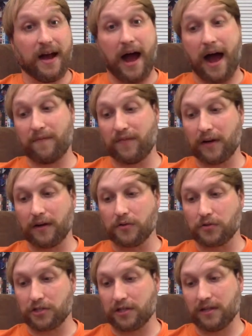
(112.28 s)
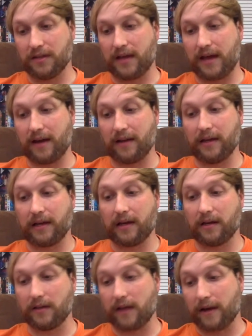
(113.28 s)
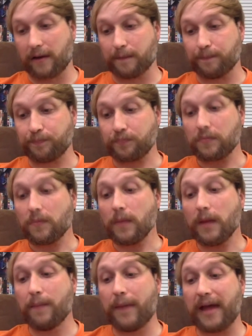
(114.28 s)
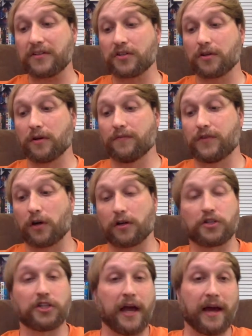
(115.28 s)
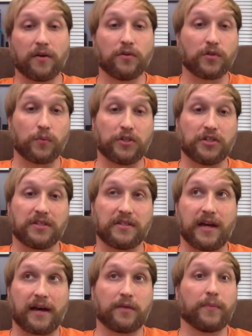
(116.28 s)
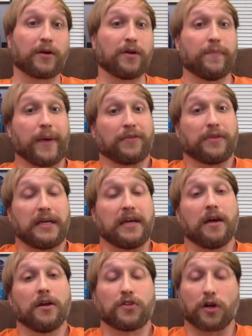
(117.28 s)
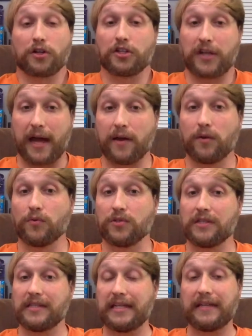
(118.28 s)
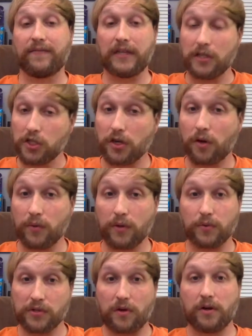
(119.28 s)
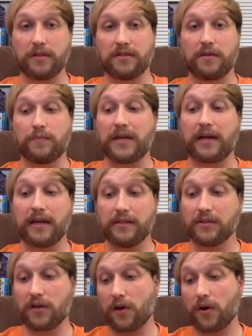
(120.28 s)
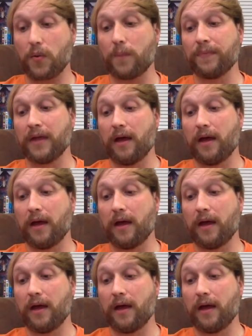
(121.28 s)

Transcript: I'm very interested in that. I like Henenlotter. Master of Dark Shadows, which is a documentary about the Dark Shadows TV show that was on some decades ago.